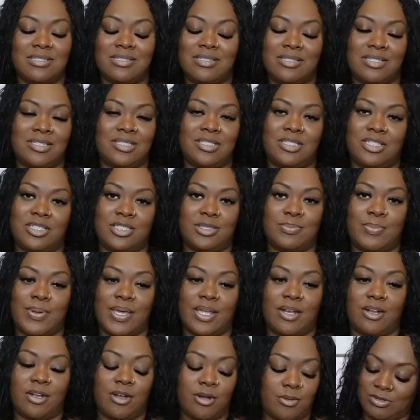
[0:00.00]
is just better.
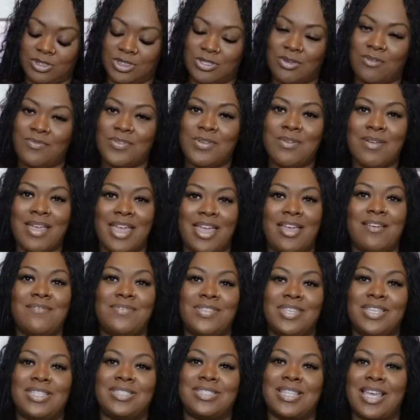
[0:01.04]
So if you have
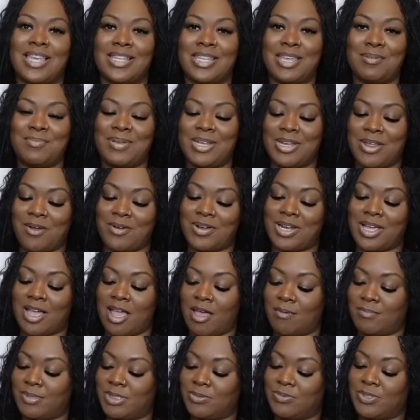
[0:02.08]
these, like, let me know in the
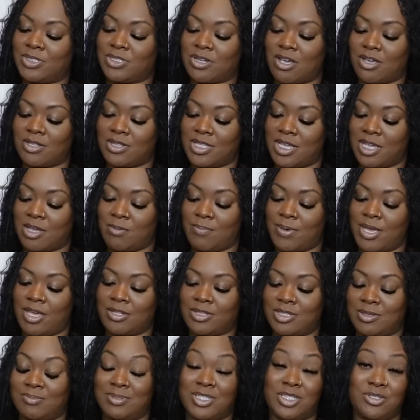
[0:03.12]
comments what y'all think
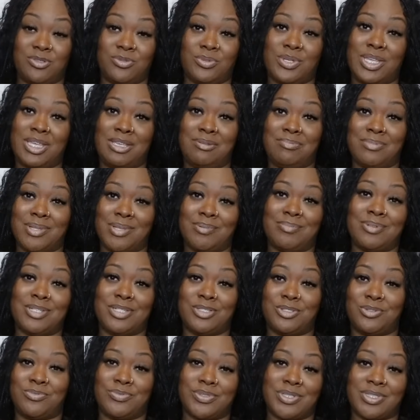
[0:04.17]
about them. Did you keep them?
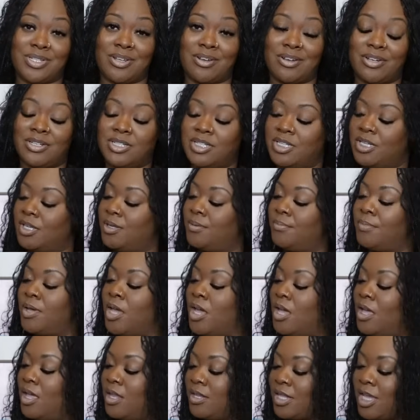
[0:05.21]
Did you return them?
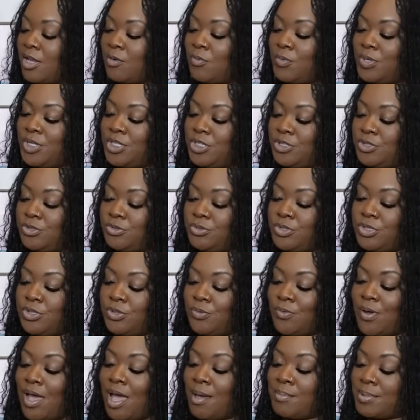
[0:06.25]
Like, what did you
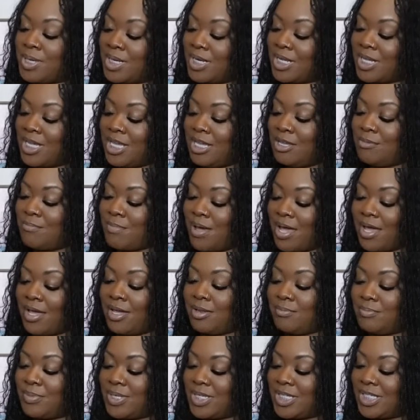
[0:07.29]
do? I'm going to keep
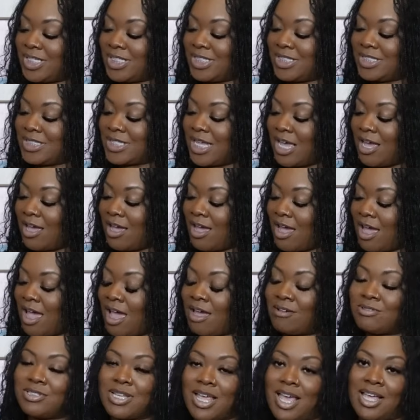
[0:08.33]
mine because...
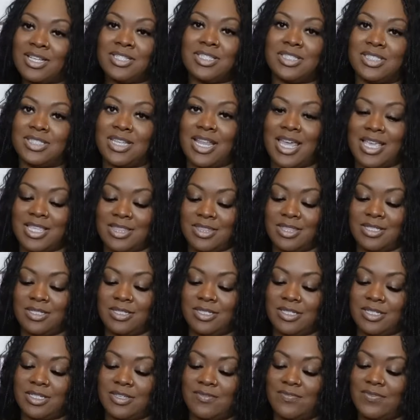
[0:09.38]
I, I just like the
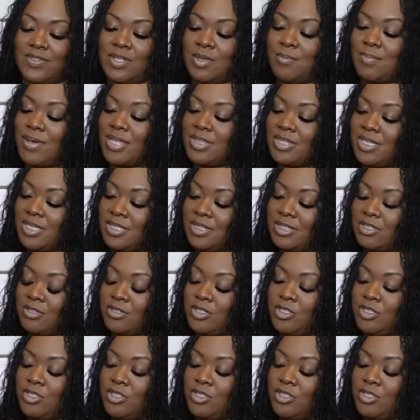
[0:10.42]
look of them. I think they're